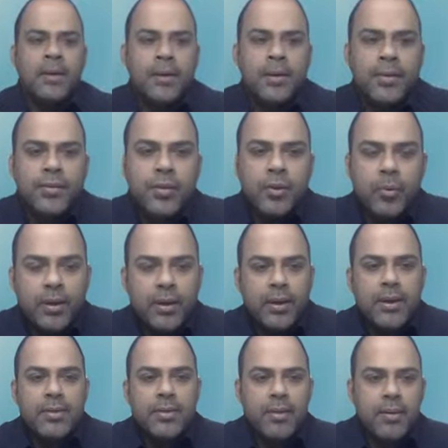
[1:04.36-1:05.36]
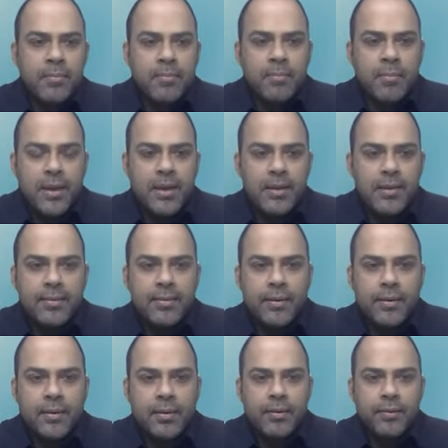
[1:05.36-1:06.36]
So, Itheum is
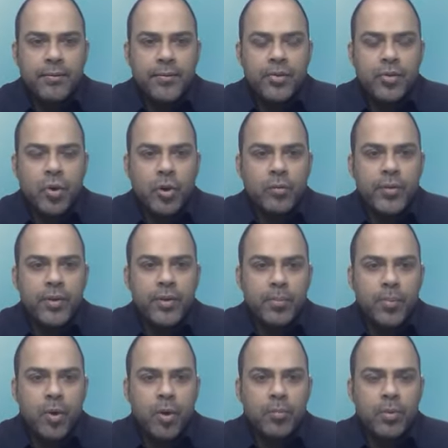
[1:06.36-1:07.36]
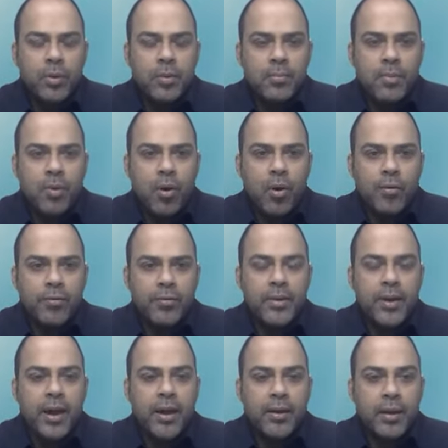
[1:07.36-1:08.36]
solving the problem of
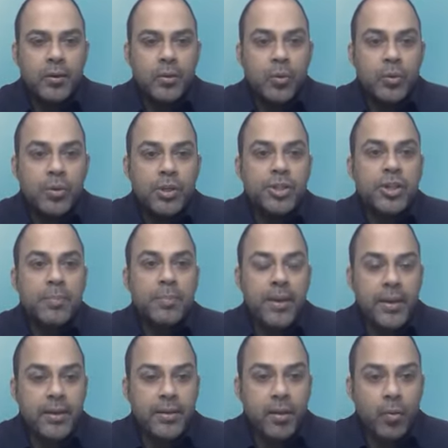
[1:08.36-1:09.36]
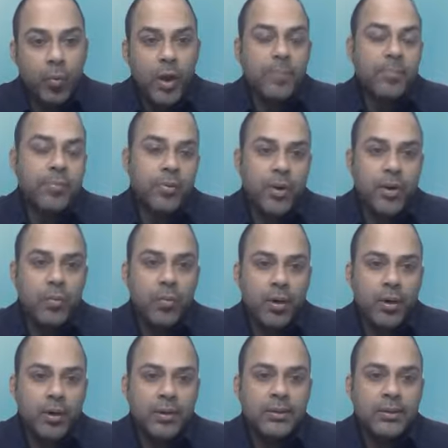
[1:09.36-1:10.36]
data ownership in the Web3
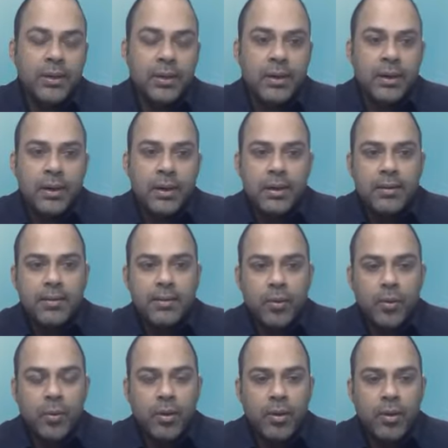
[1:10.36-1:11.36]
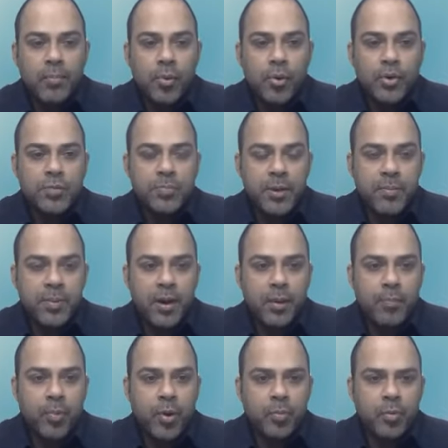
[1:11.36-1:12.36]
world. So, most people are
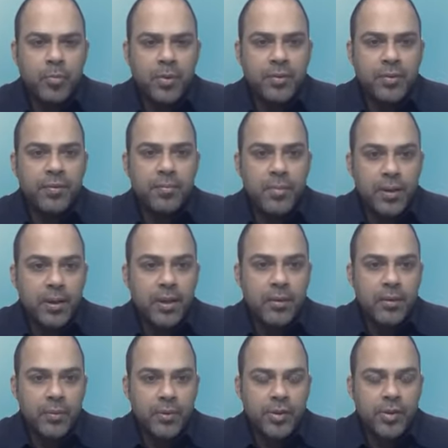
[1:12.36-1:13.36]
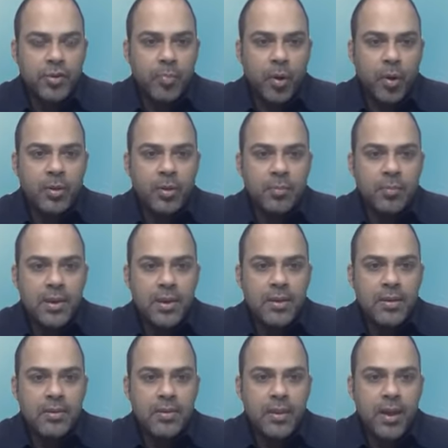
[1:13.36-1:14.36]
probably familiar with this problem
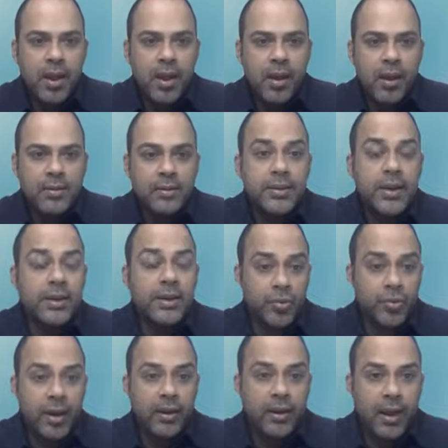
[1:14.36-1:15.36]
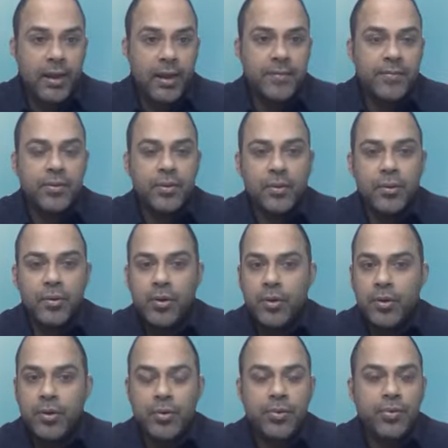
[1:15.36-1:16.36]
in their day-to-day lives. You know, you're
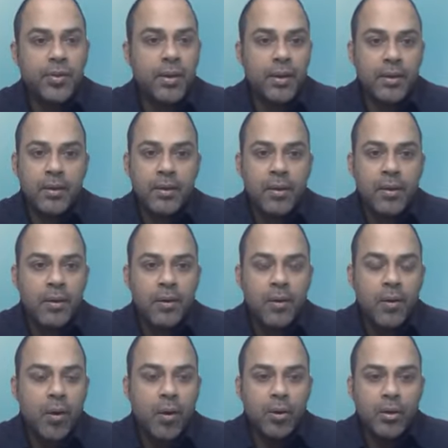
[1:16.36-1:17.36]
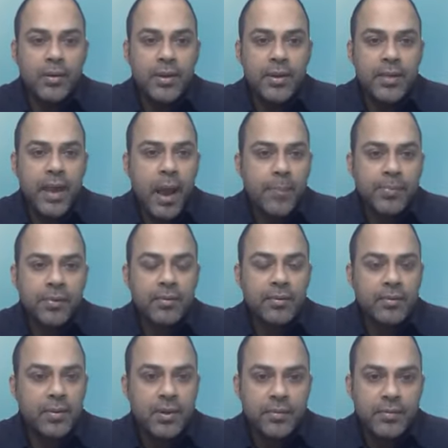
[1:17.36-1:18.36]
using all of these apps and
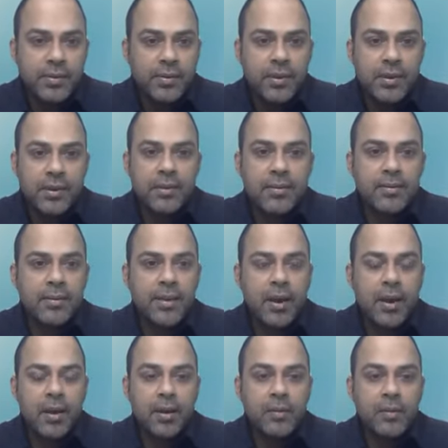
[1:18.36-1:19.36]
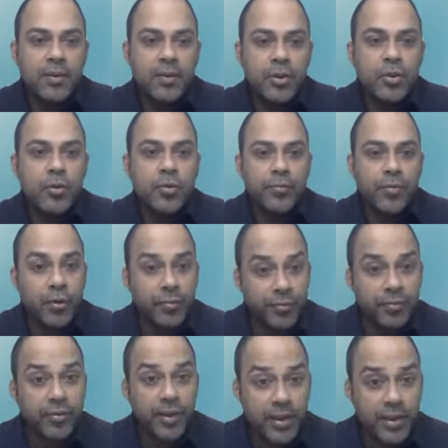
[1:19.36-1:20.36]
services that are given to you for
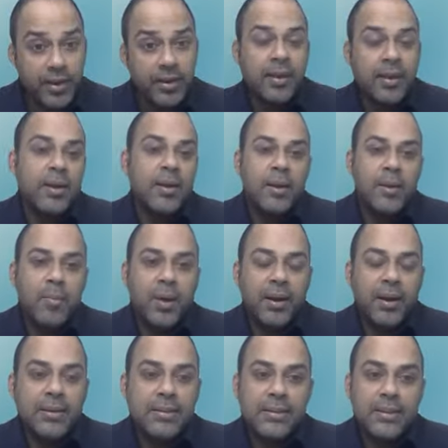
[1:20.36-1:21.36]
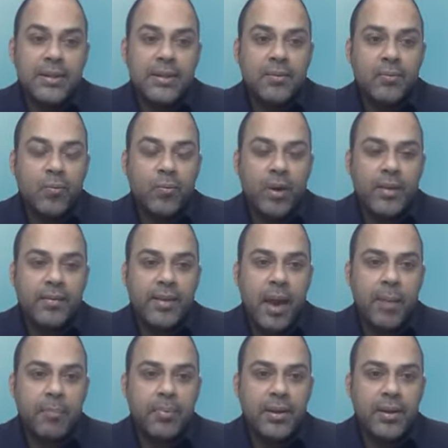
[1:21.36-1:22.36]
free, but in turn, what's
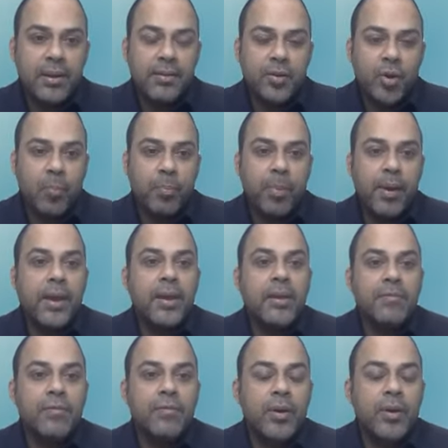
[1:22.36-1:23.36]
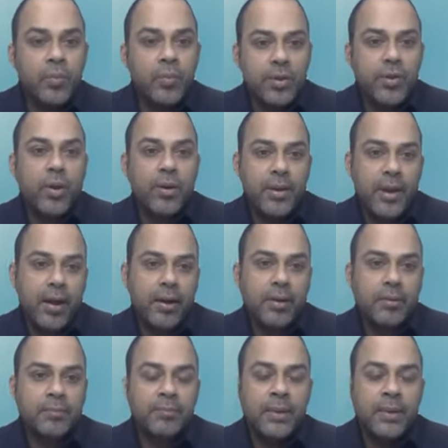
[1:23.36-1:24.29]
happening is you're paying for it with your data.